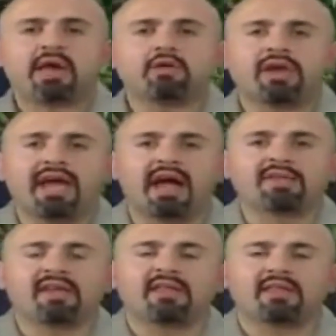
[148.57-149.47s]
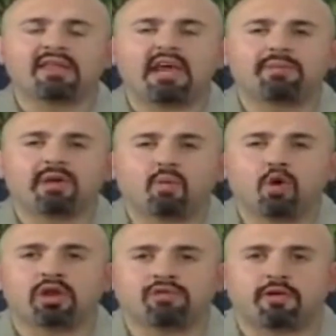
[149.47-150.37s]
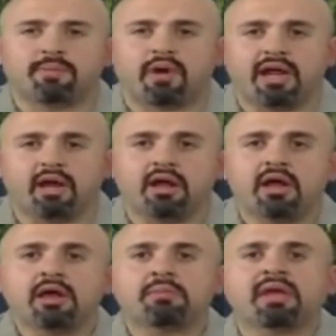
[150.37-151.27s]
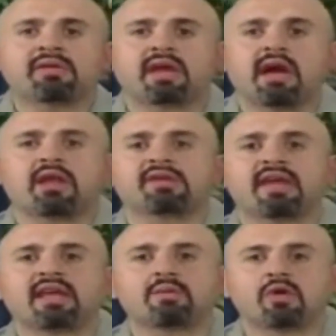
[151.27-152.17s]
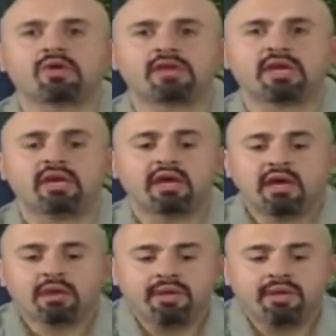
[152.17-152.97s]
And you cannot say that the Arabic words for prayer means that Allah is sending mercy,